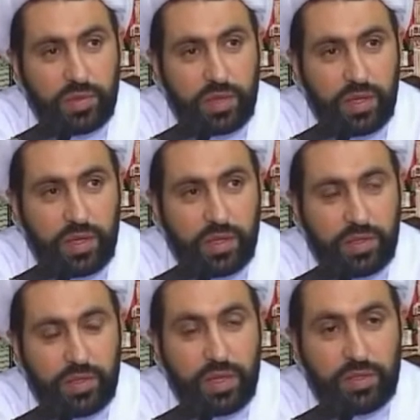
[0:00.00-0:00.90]
a
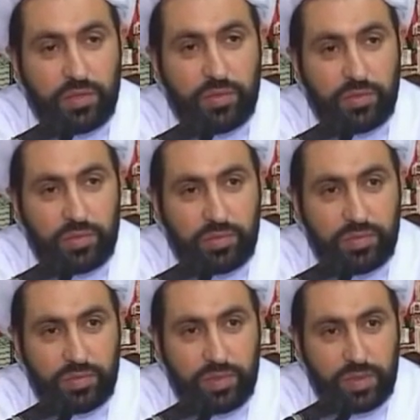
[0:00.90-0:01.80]
great, you know,
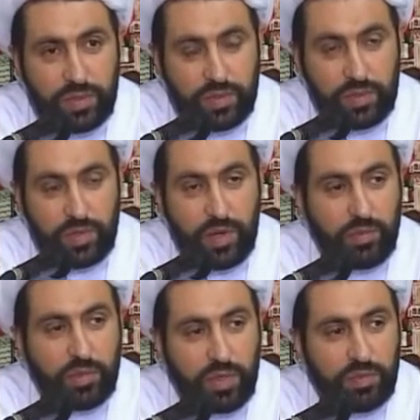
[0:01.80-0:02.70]

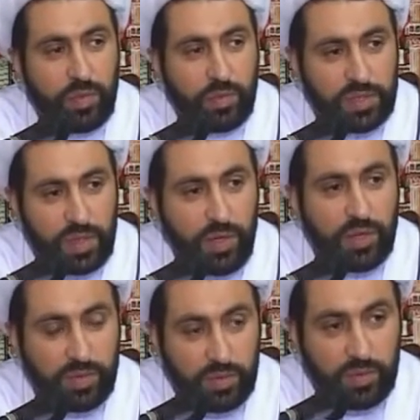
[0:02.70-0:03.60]
lover of Imam al
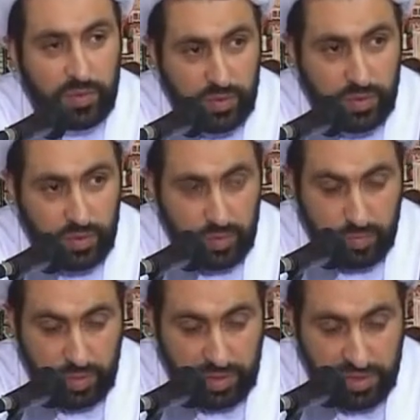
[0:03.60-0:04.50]
Zaman,
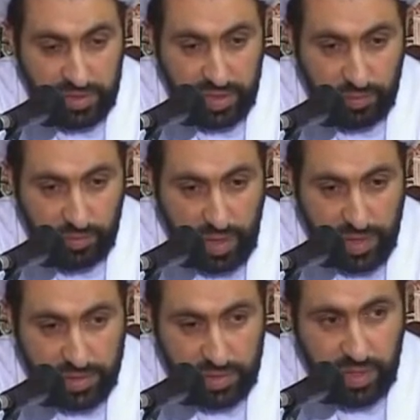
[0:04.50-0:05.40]
but he is not
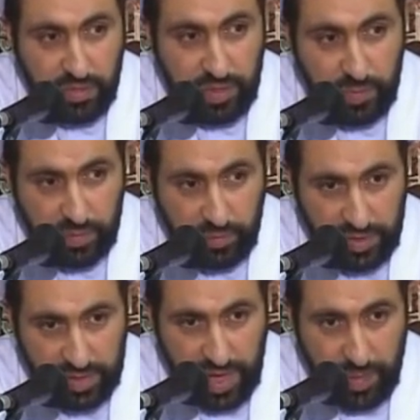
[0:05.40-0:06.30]
wise enough about
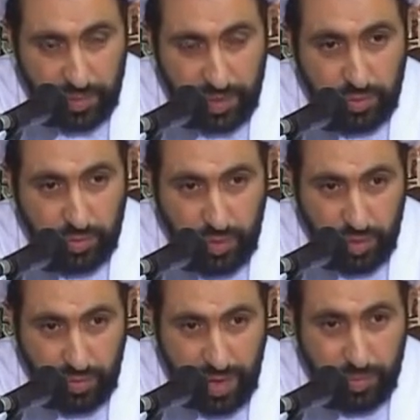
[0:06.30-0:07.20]
what is happening or going
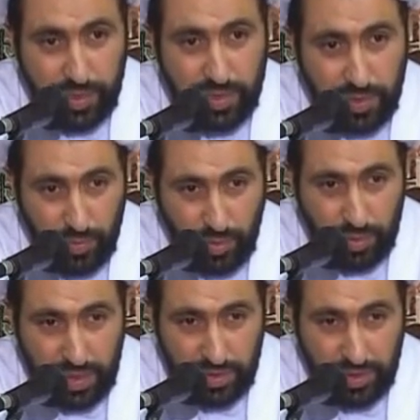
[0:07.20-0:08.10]
to happen in the
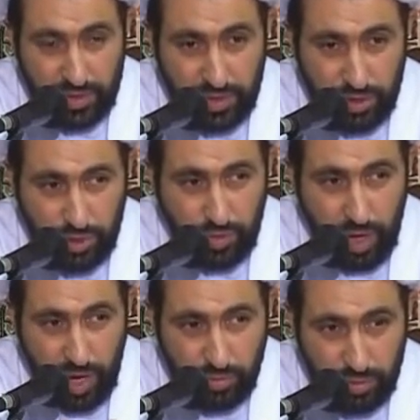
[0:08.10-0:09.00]
world, and doesn't know
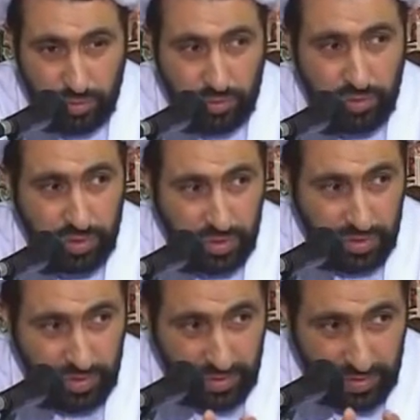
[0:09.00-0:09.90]
how to
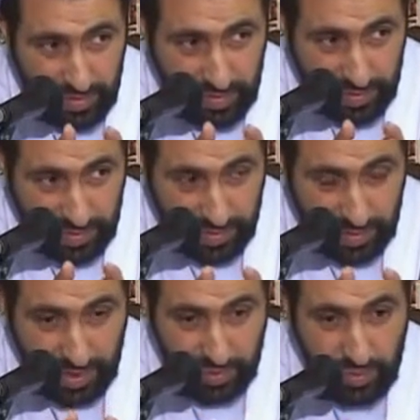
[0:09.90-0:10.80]

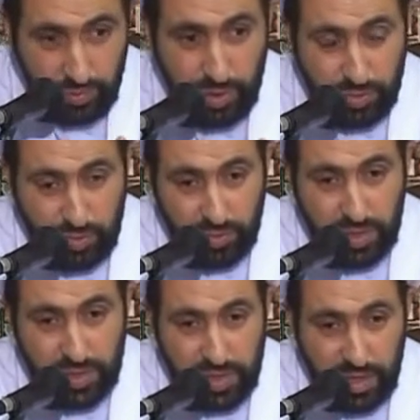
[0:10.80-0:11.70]
contribute to
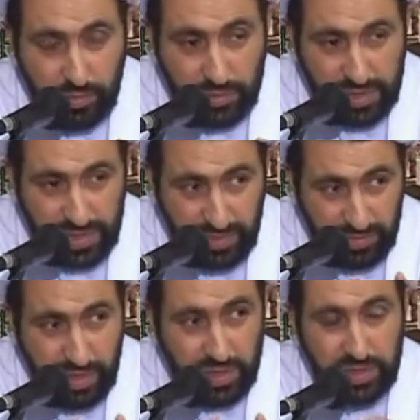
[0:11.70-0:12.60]
this and how to
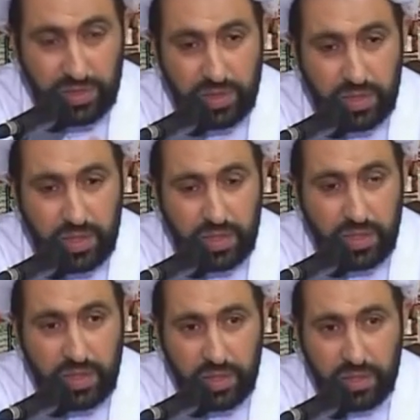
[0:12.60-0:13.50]
serve this,
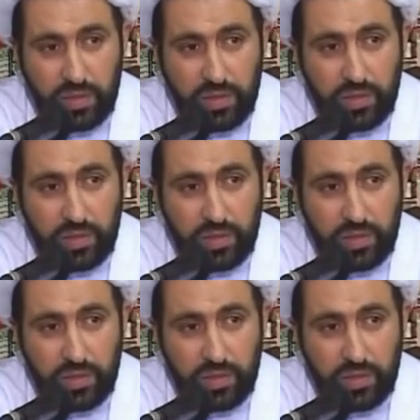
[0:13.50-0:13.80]
then